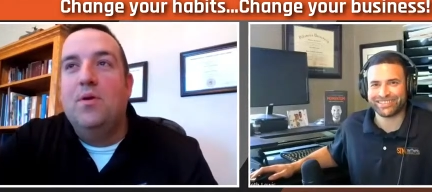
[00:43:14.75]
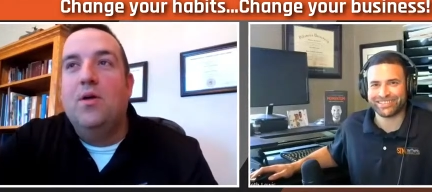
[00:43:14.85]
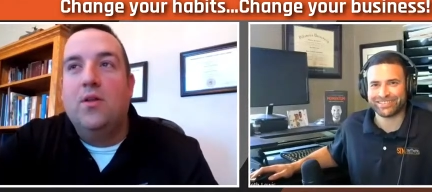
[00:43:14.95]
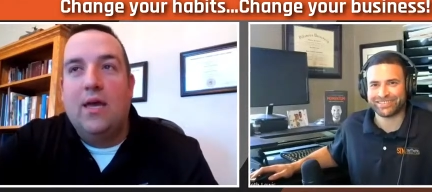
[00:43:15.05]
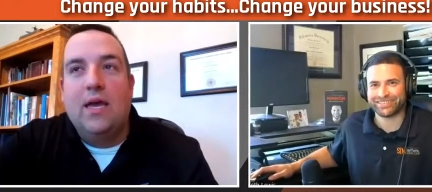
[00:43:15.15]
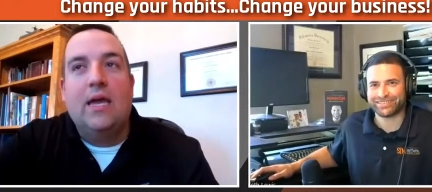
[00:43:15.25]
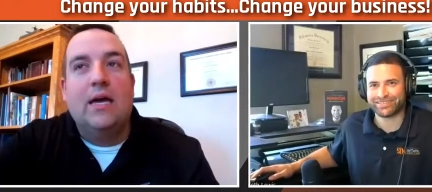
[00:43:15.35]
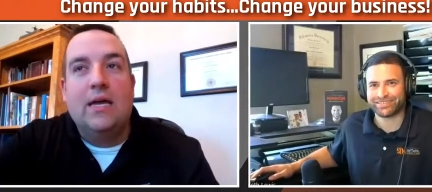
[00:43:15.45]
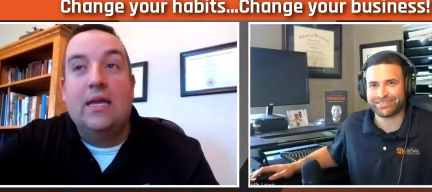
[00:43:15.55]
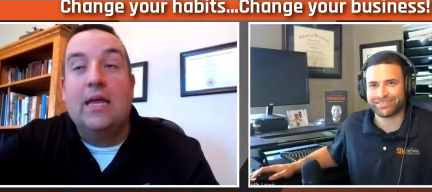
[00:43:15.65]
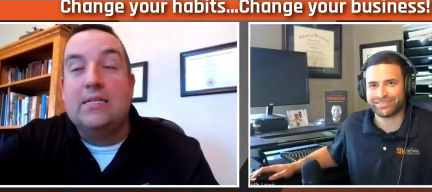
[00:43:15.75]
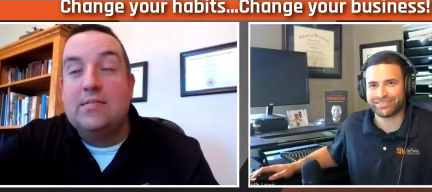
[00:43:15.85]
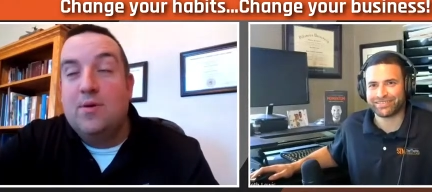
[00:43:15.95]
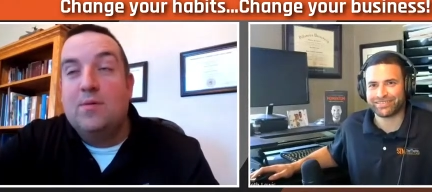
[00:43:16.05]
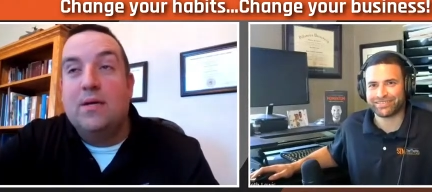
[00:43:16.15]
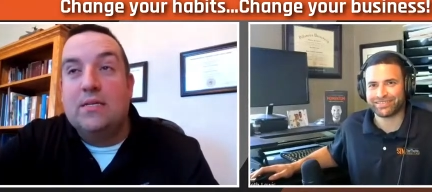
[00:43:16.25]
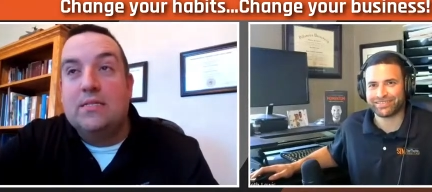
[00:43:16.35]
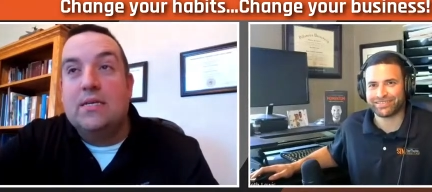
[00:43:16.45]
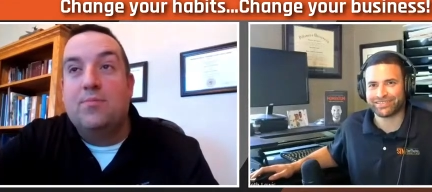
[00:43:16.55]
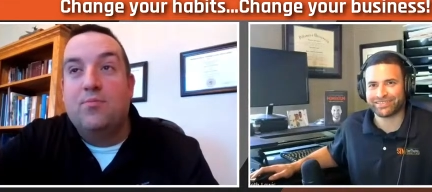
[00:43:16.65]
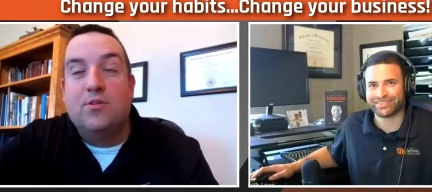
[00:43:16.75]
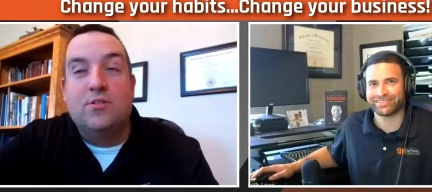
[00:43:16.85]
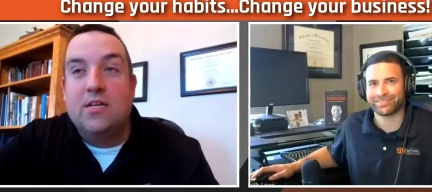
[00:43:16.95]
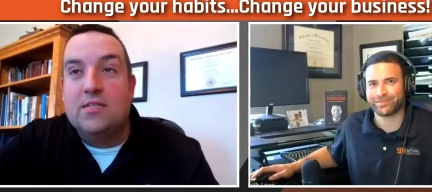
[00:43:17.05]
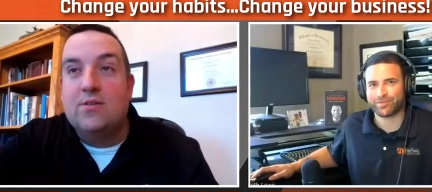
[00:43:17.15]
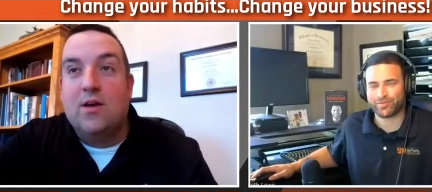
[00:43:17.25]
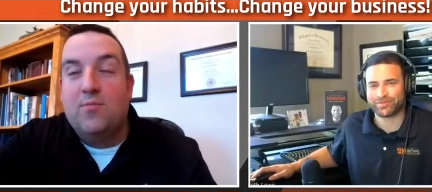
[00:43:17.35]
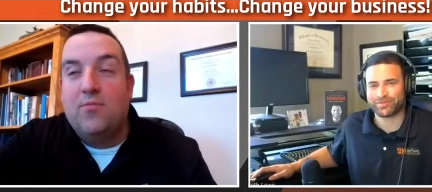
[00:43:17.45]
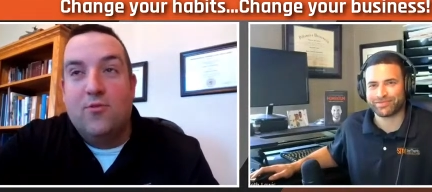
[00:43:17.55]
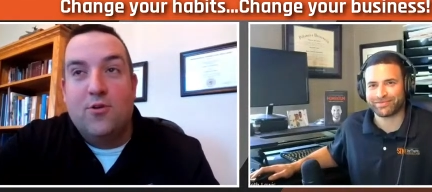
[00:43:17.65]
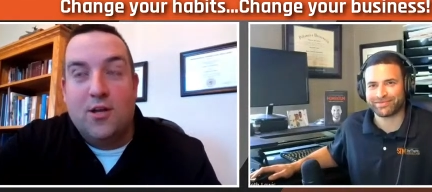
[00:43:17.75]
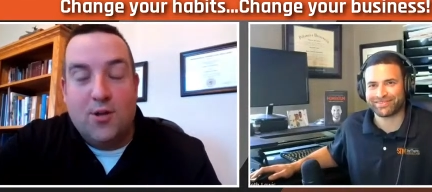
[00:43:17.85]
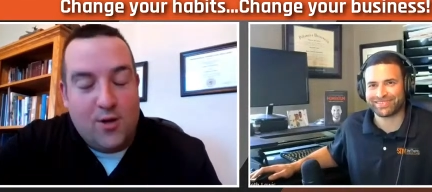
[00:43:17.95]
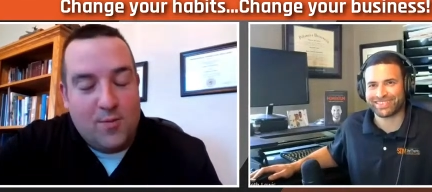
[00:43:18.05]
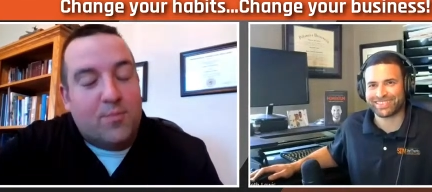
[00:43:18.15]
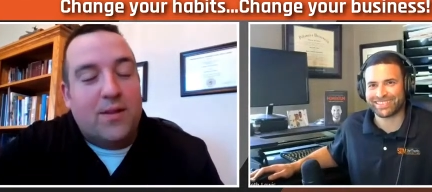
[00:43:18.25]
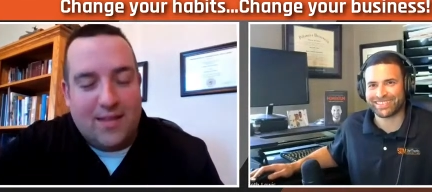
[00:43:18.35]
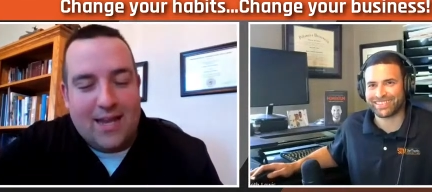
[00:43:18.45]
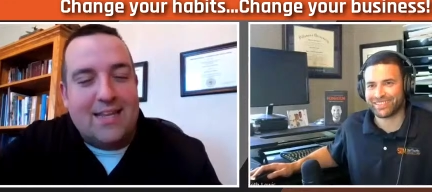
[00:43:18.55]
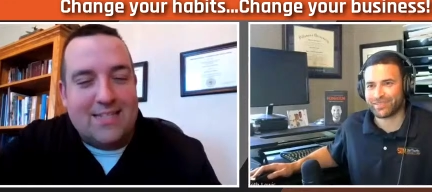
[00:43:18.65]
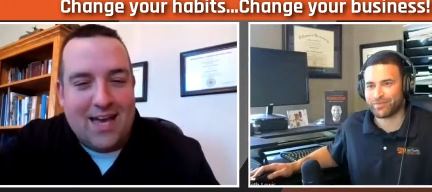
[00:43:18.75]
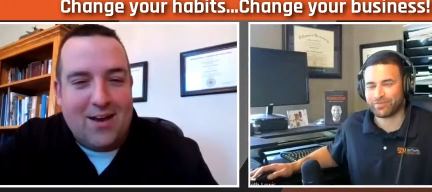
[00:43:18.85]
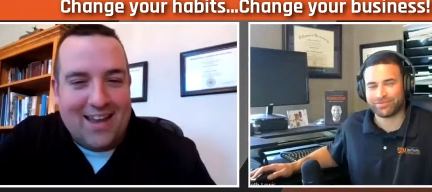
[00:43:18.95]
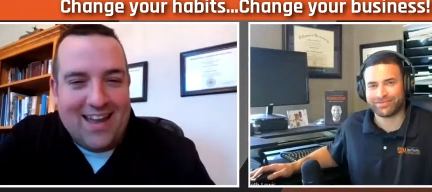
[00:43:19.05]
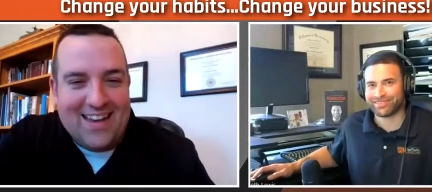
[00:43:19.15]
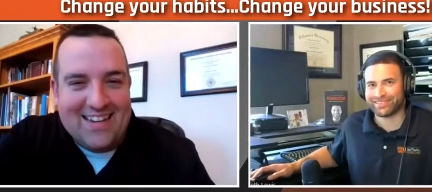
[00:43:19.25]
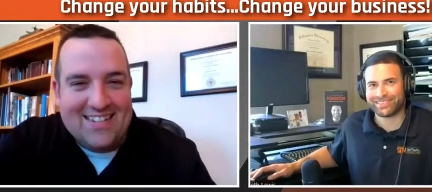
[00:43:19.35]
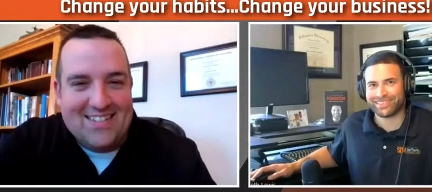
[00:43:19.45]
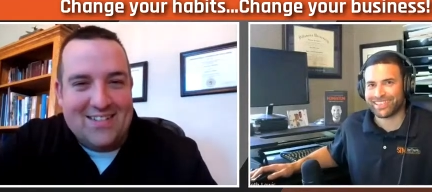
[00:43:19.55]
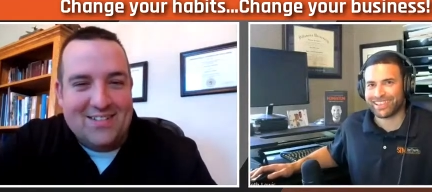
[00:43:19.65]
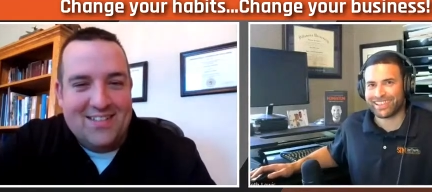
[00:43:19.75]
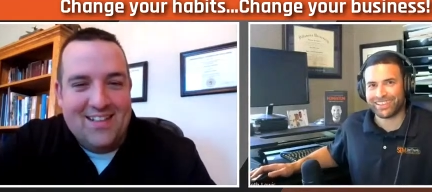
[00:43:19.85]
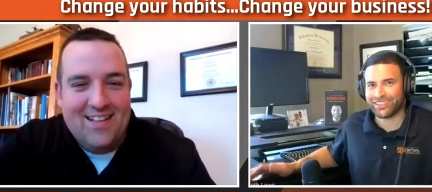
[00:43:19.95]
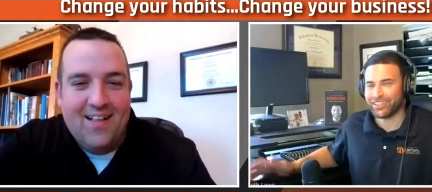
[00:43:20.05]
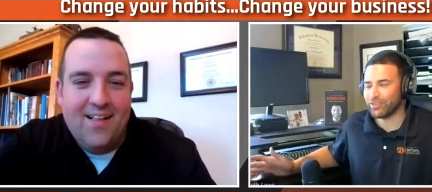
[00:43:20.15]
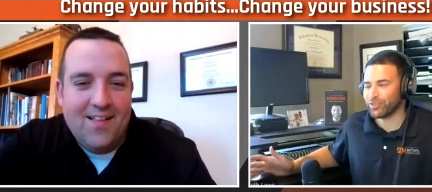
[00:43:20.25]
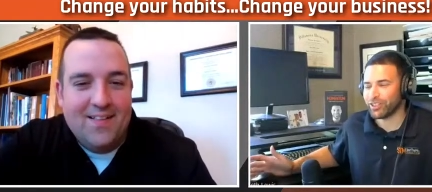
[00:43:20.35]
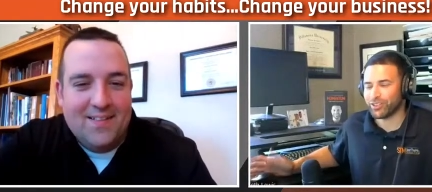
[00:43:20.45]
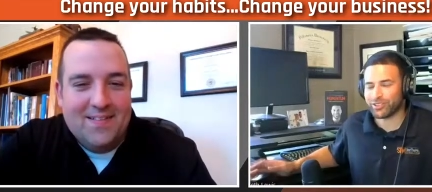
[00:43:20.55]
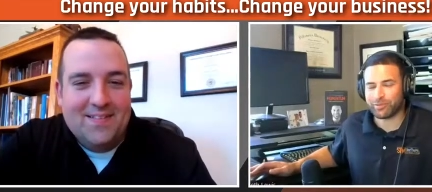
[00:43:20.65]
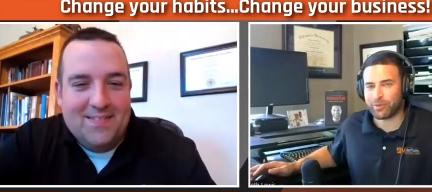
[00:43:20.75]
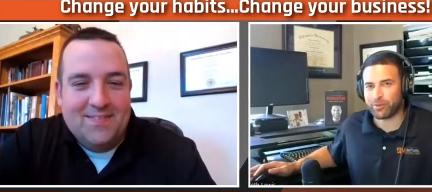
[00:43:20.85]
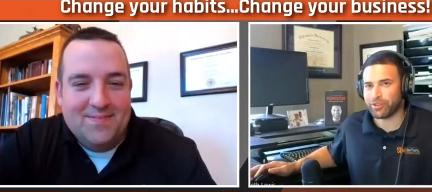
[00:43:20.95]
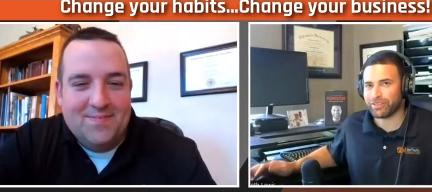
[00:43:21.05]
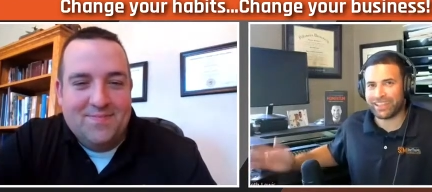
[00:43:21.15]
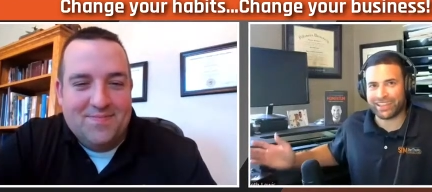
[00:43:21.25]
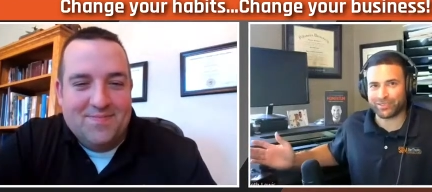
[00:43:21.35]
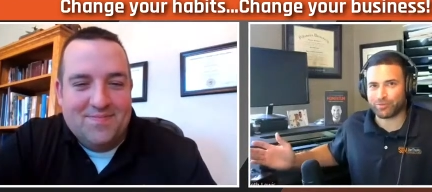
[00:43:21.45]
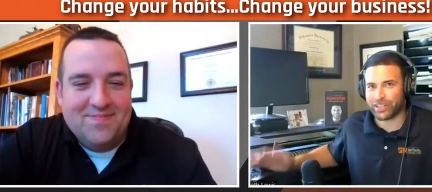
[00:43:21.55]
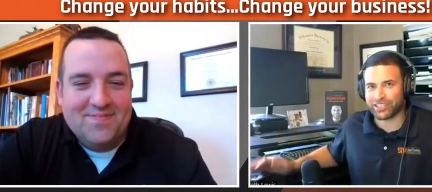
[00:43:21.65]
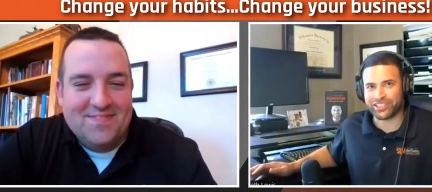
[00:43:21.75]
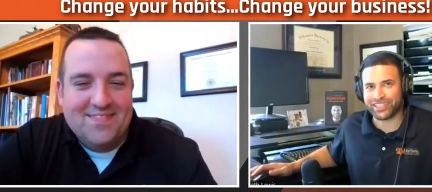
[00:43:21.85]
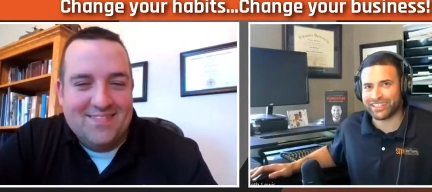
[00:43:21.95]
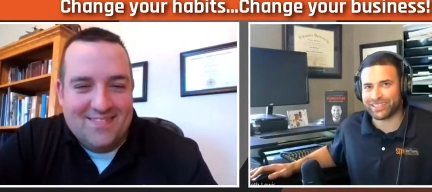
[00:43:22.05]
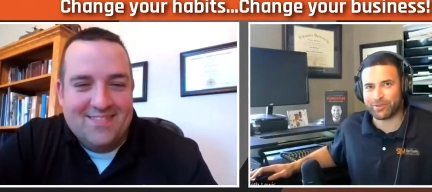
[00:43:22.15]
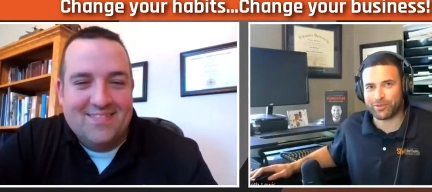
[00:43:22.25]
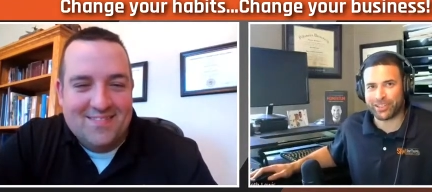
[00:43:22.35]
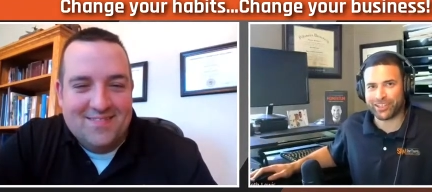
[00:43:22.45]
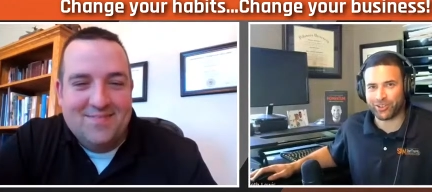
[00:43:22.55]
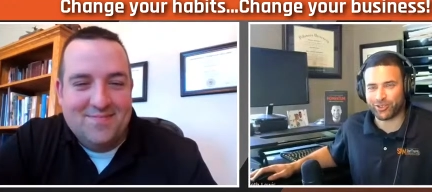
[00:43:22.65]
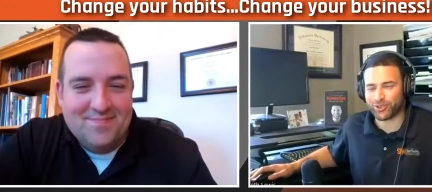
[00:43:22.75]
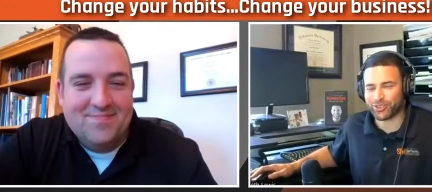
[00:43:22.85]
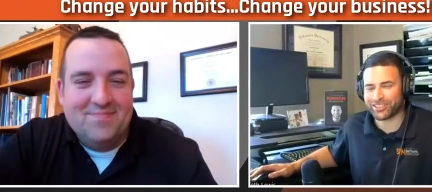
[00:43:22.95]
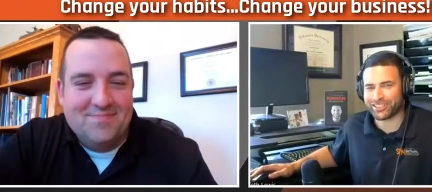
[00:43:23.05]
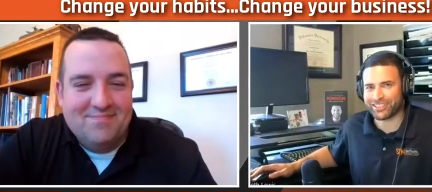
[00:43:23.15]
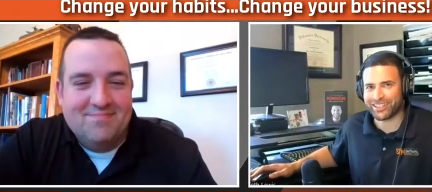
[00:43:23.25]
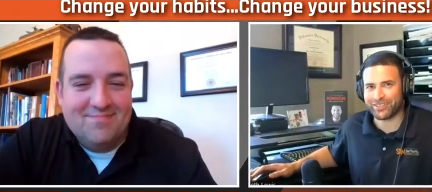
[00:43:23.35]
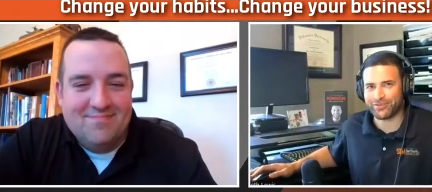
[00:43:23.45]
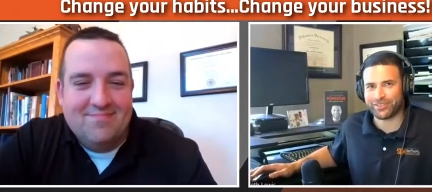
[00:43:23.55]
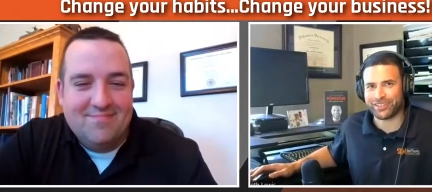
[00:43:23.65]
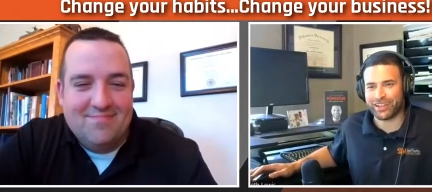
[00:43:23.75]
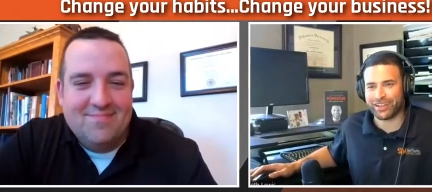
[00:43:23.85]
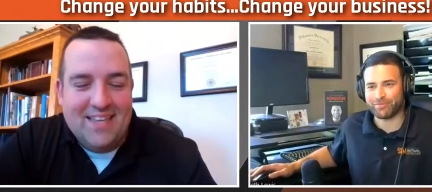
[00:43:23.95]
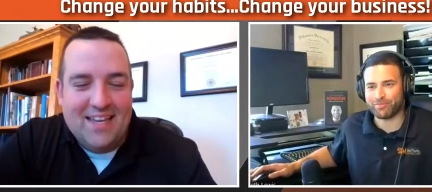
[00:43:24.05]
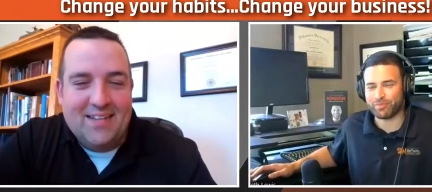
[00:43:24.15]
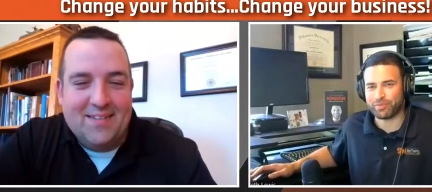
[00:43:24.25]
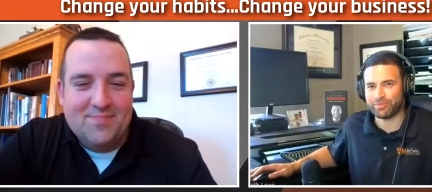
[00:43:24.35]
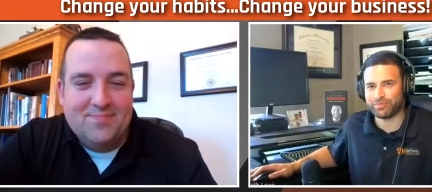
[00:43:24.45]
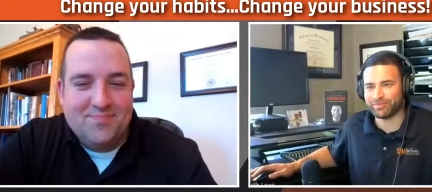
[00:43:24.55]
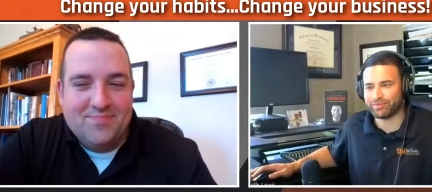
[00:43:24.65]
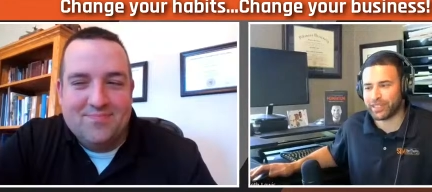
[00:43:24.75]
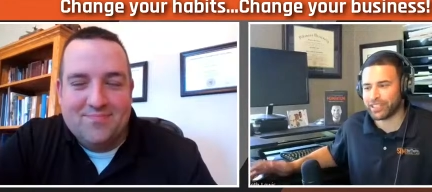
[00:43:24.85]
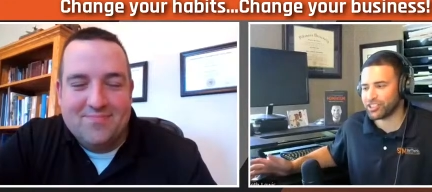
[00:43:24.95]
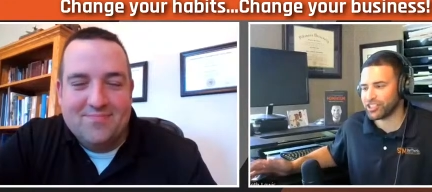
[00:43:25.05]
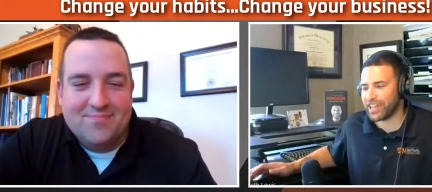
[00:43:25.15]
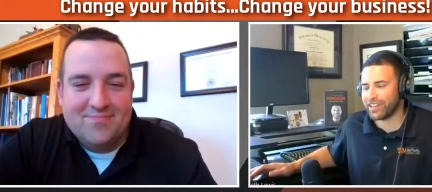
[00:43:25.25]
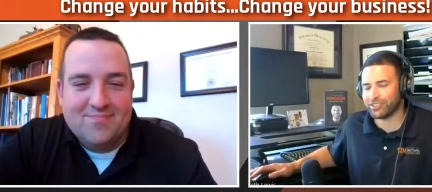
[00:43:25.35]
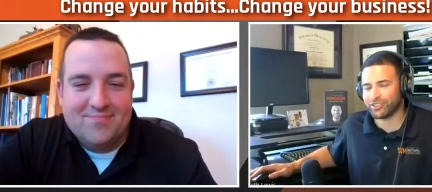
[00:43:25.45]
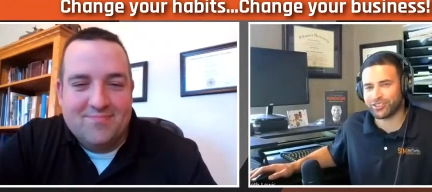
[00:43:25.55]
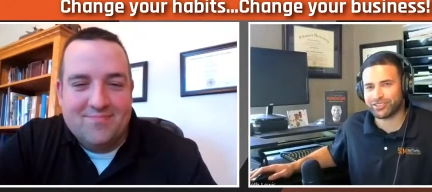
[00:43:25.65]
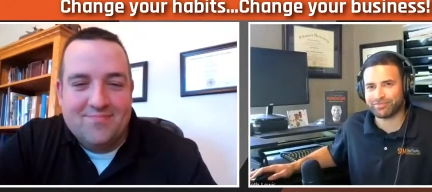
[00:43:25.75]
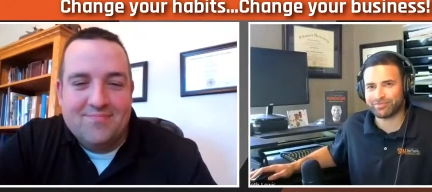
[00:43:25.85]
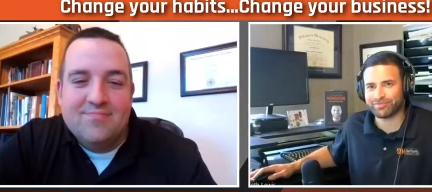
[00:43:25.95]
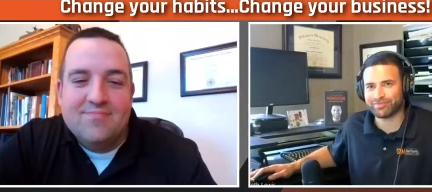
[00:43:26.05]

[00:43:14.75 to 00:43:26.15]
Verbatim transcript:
Speaker 1: build a uh, an estimate in my sleep, which doesn't help flooring at all, but that is how I got here. So
Speaker 2: you never know. Some people, yeah, spreadsheets. I mean, we get all sorts of stuff. Um, yeah. Biggest challenge.